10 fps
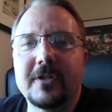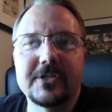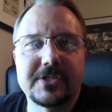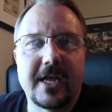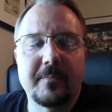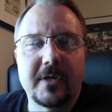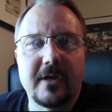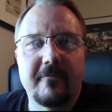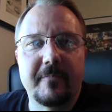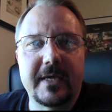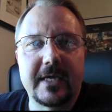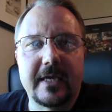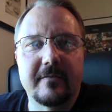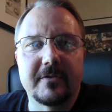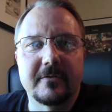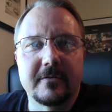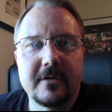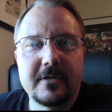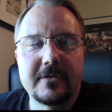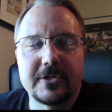assignment of being given
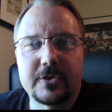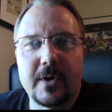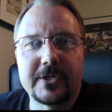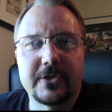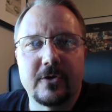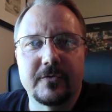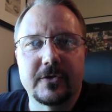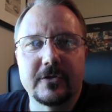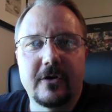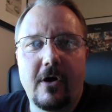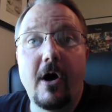discretion over